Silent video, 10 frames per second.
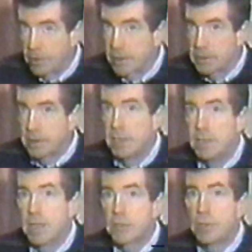look at the
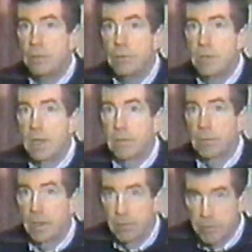deduction you get
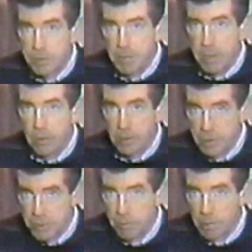for interest paid on
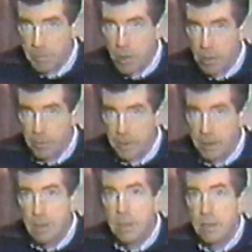consumer borrowing.
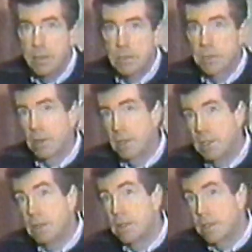
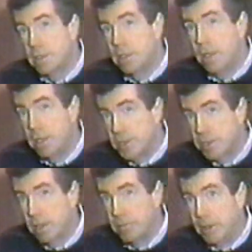Starting in nineteen
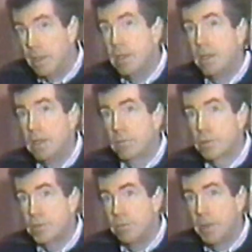eighty-seven,
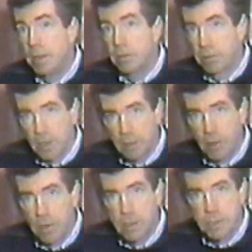interest you pay on credit
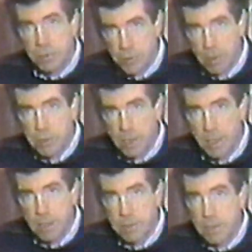cards and charge
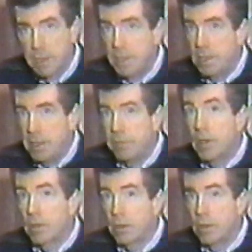accounts, even
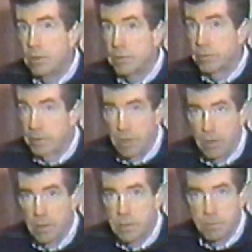on loans for
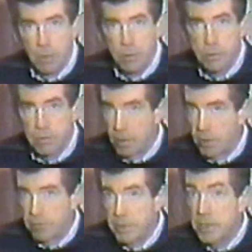cars, boats, or
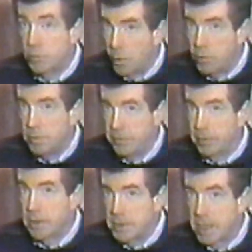R Vs won't be
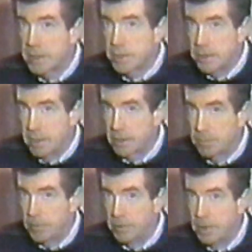fully tax
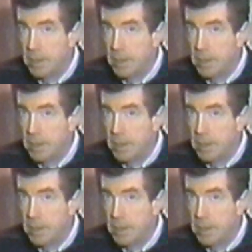deductible.